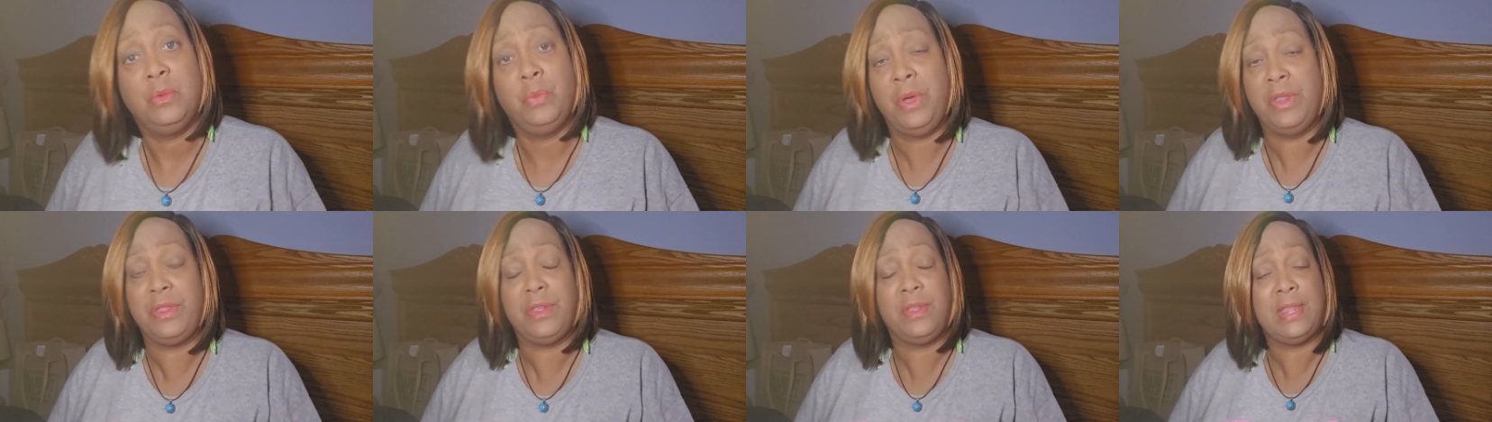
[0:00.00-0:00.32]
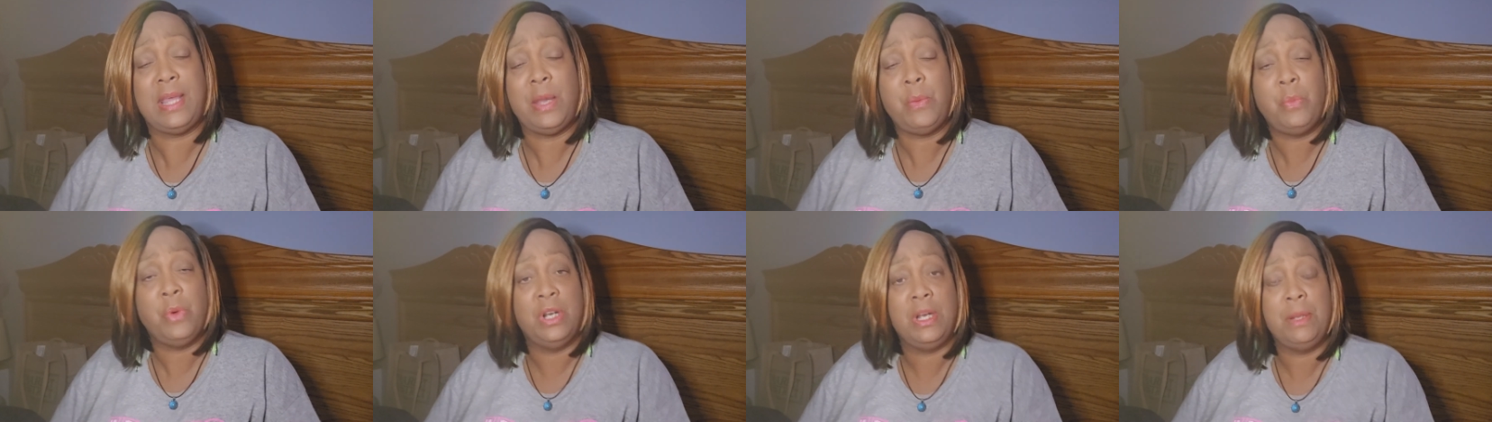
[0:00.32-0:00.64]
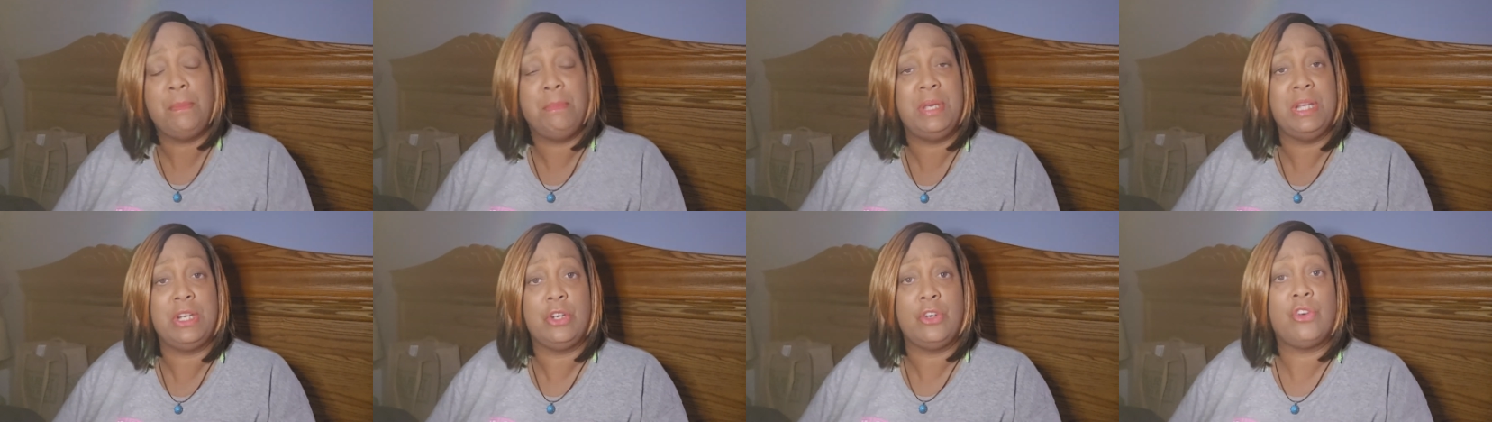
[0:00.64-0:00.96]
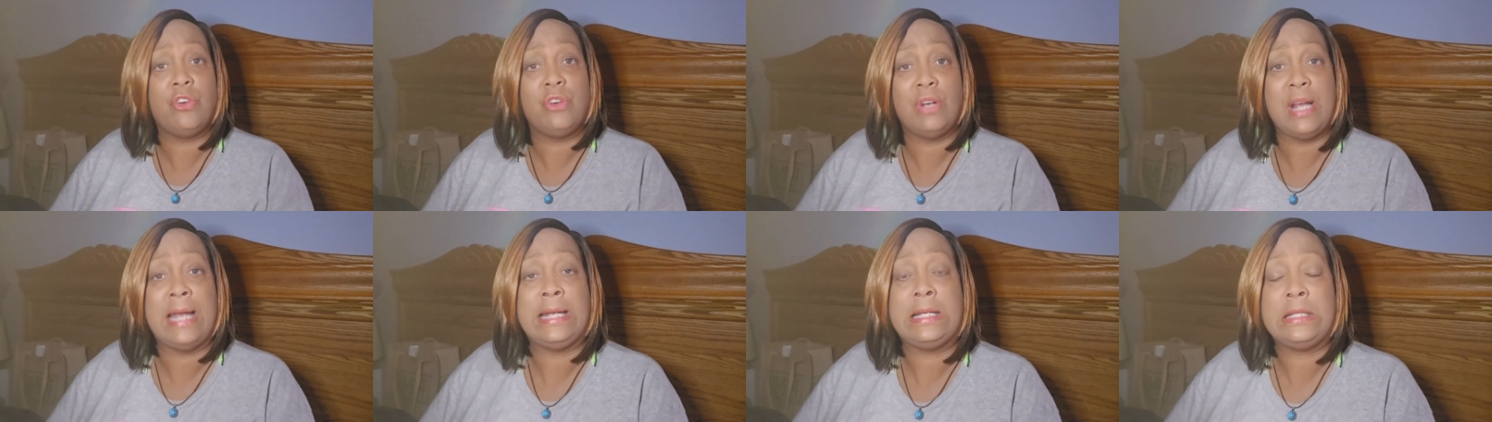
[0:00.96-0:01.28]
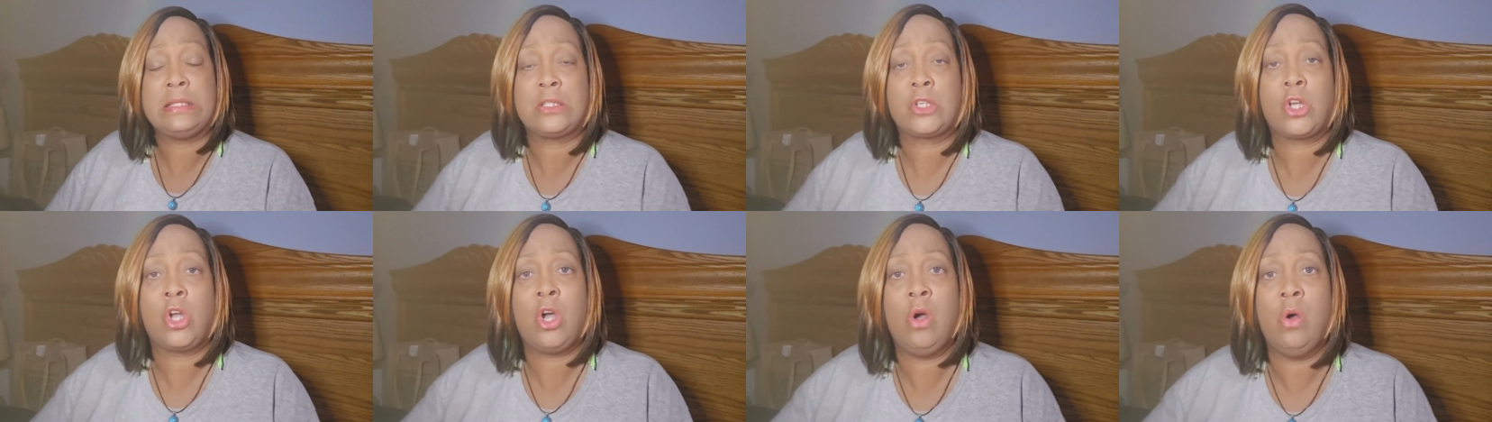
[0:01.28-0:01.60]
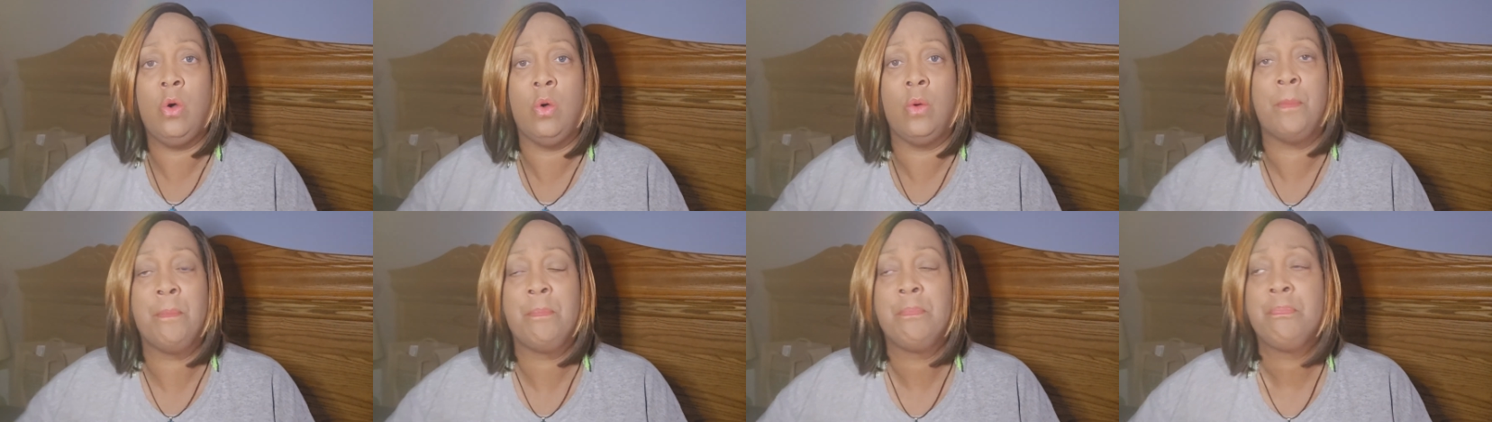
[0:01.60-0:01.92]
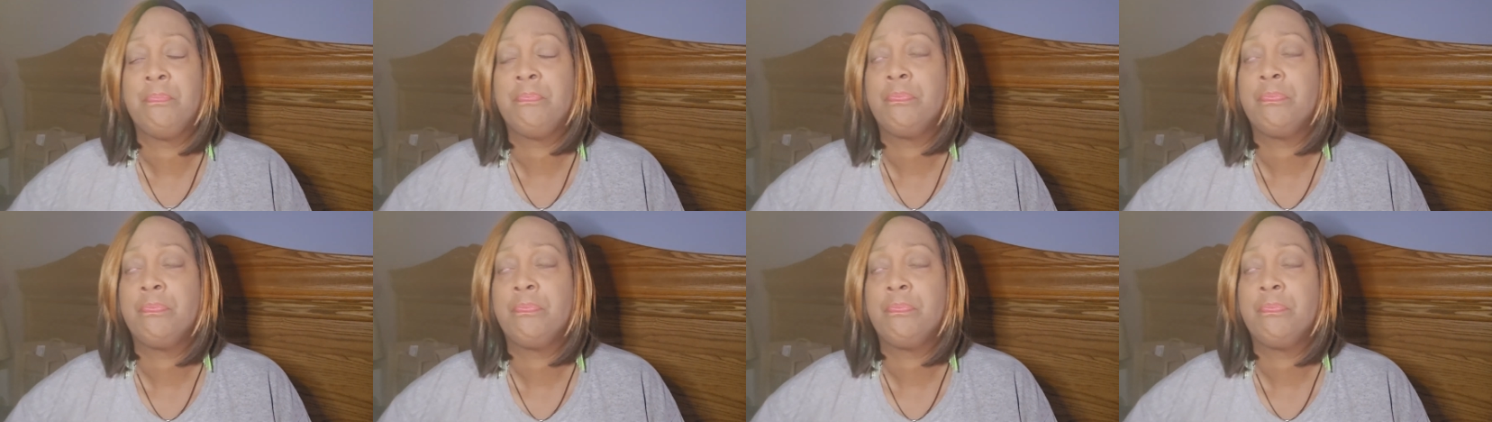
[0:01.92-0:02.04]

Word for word: Whether they want to admit it or not, it's a cult.